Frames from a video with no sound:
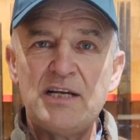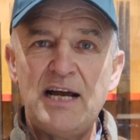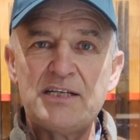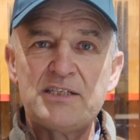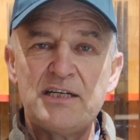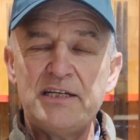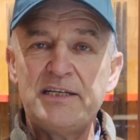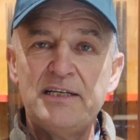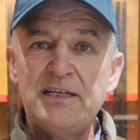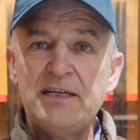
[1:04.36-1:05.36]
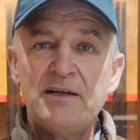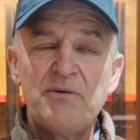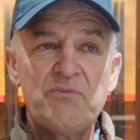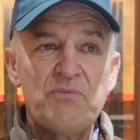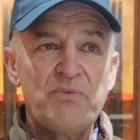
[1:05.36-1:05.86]
Actually,
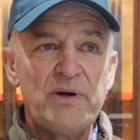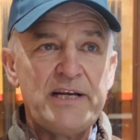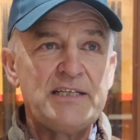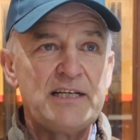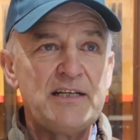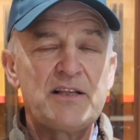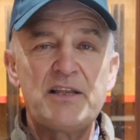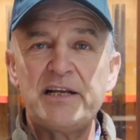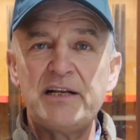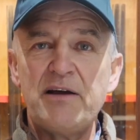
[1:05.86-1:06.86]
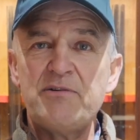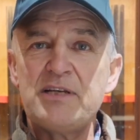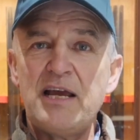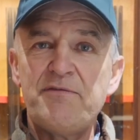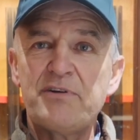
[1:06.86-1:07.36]
we didn't think there was
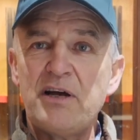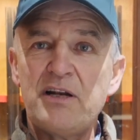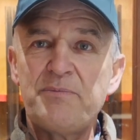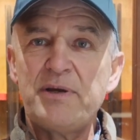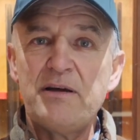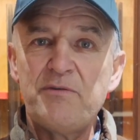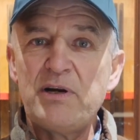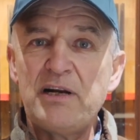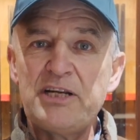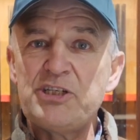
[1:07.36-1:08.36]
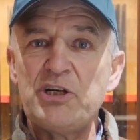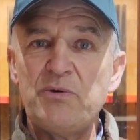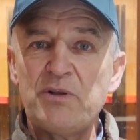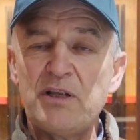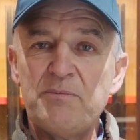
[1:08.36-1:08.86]
ever going to be a real
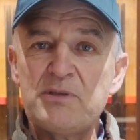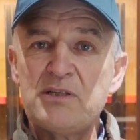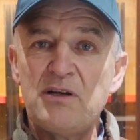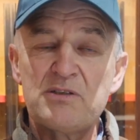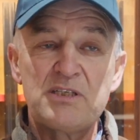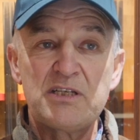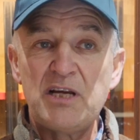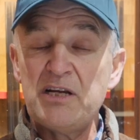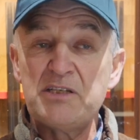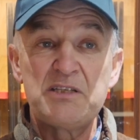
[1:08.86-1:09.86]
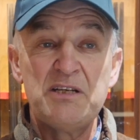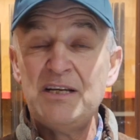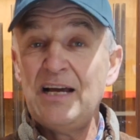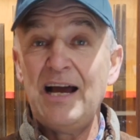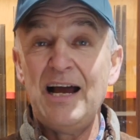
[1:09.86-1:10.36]
issue with them as long as the guns
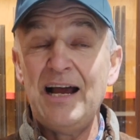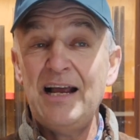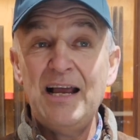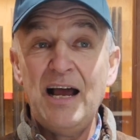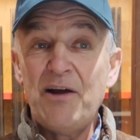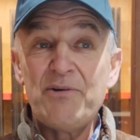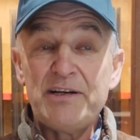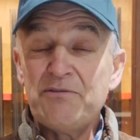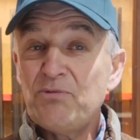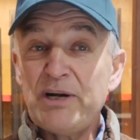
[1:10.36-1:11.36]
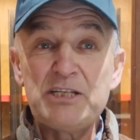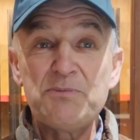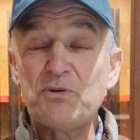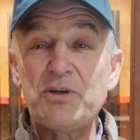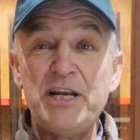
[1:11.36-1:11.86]
are in
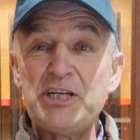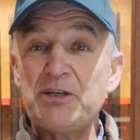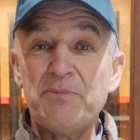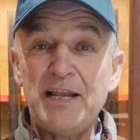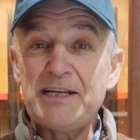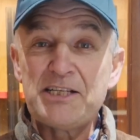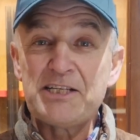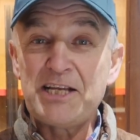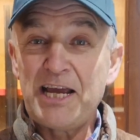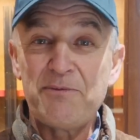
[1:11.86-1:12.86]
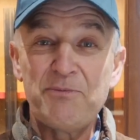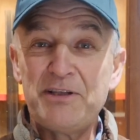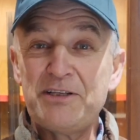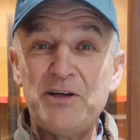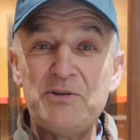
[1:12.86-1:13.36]
reasonable condition. That's the same
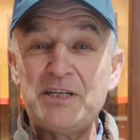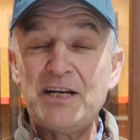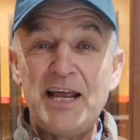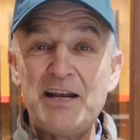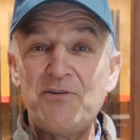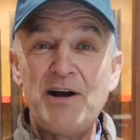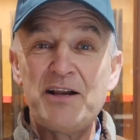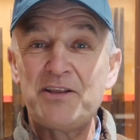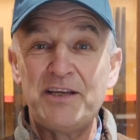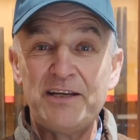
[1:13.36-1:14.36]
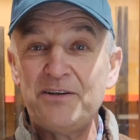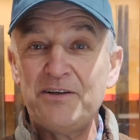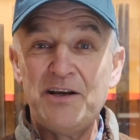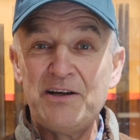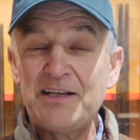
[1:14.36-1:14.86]
with using lead or anything.
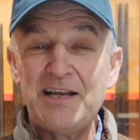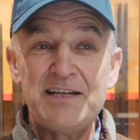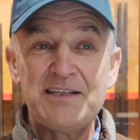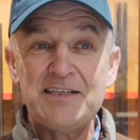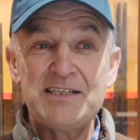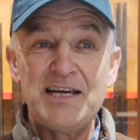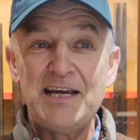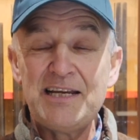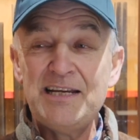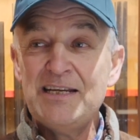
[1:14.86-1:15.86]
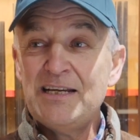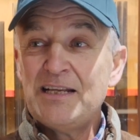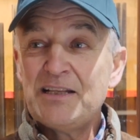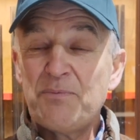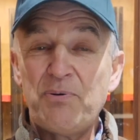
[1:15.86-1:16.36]
You know, at the end of the
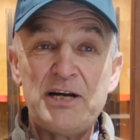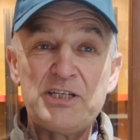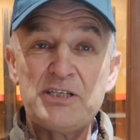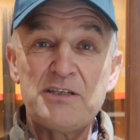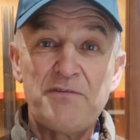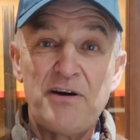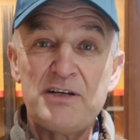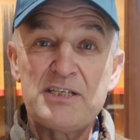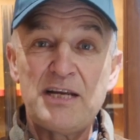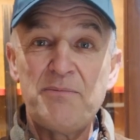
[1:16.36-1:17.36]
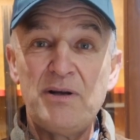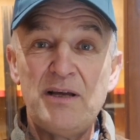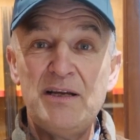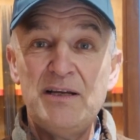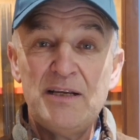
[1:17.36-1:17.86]
day, the pressures are very similar.